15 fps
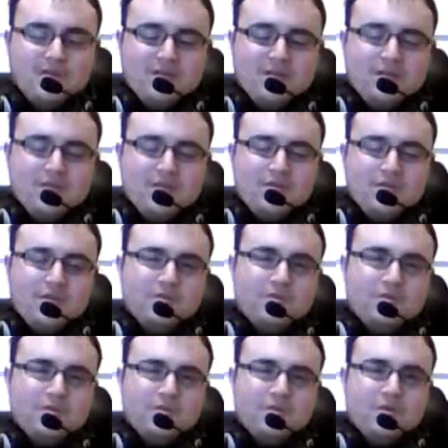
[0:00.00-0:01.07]
There is
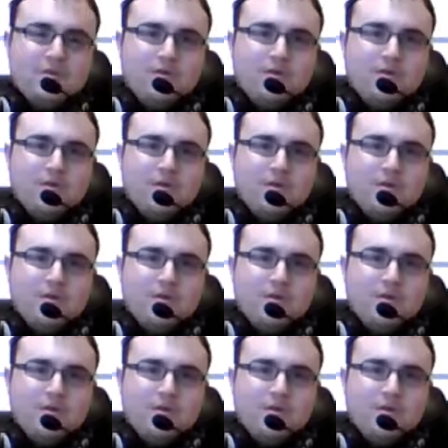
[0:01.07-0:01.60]
also